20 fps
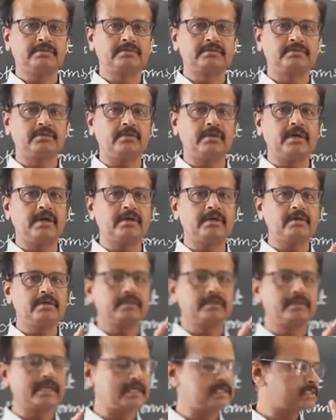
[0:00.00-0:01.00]
So
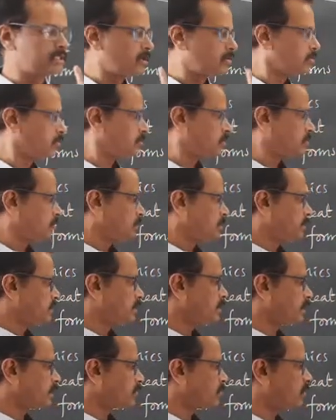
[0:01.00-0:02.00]
that's how
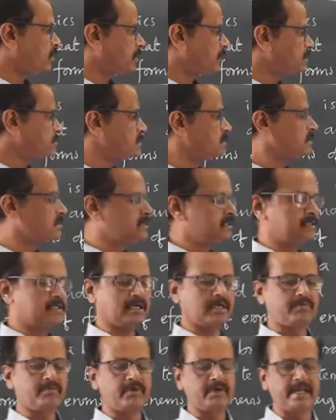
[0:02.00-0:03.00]
they are called as
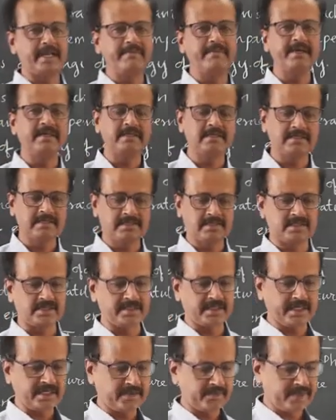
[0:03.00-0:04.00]
thermodynamic
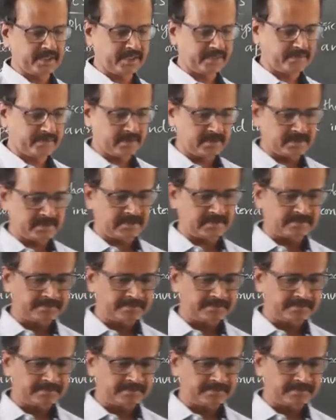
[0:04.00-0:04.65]
state variables.